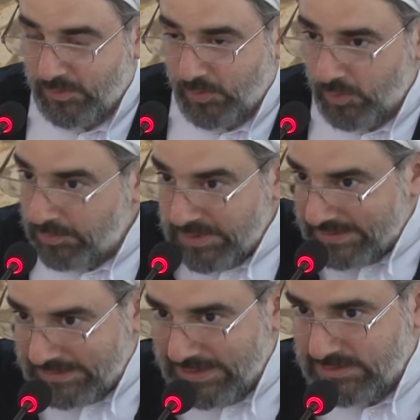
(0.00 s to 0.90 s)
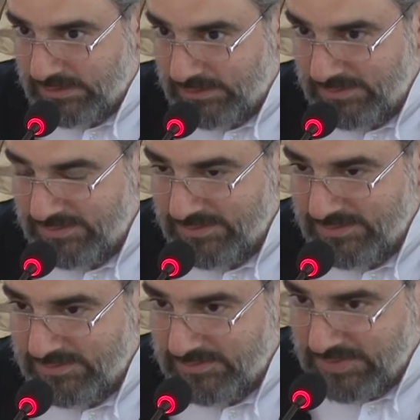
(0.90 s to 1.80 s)
albeit little,
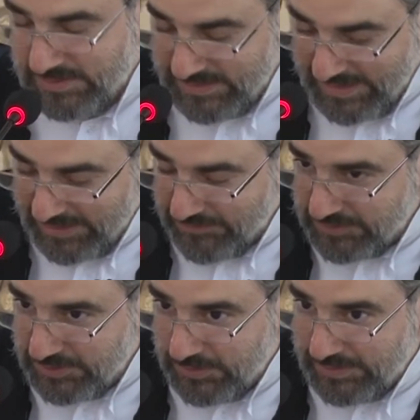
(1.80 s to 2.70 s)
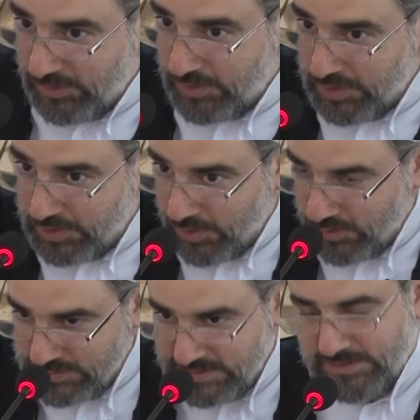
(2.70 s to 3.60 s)
but they have to do it on a
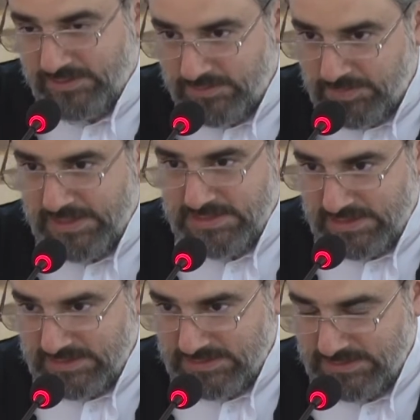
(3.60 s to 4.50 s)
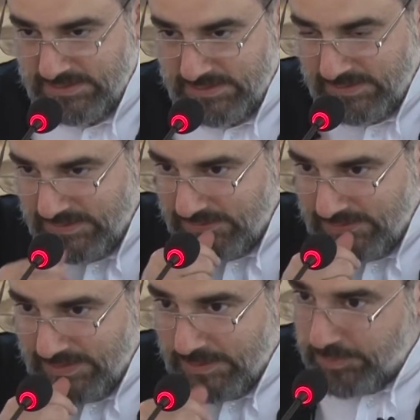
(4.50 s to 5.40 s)
constant basis,
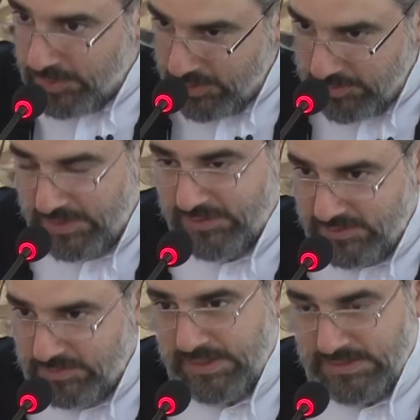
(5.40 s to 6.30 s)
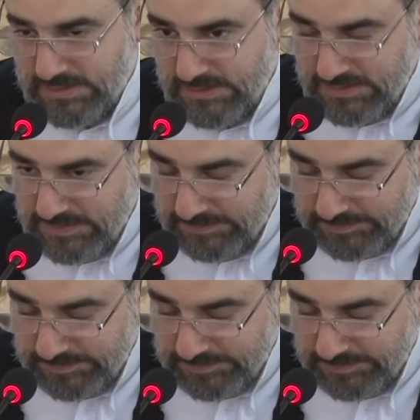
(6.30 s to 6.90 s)
a permanent basis.